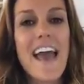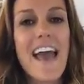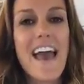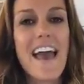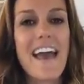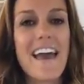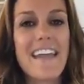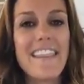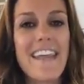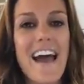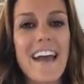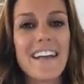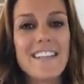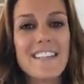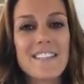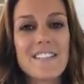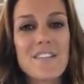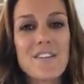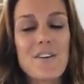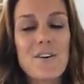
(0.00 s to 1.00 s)
And that
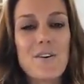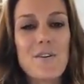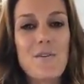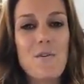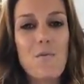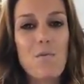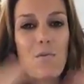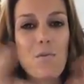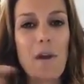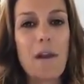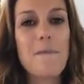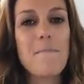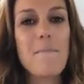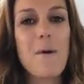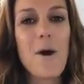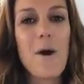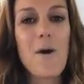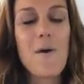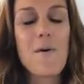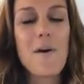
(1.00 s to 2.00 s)
is the
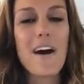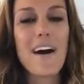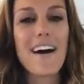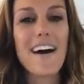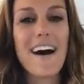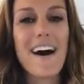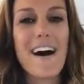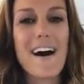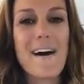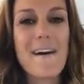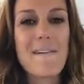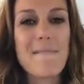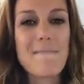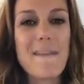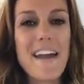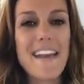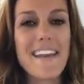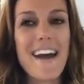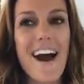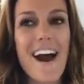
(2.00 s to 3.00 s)
Rainbow.
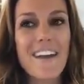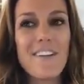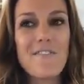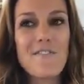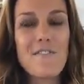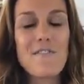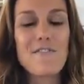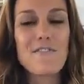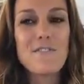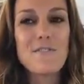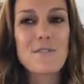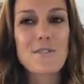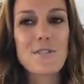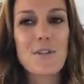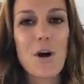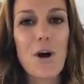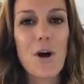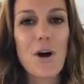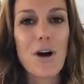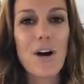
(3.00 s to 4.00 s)
And I don't know if you
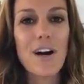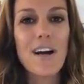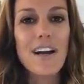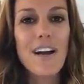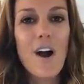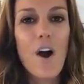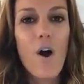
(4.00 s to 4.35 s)
saw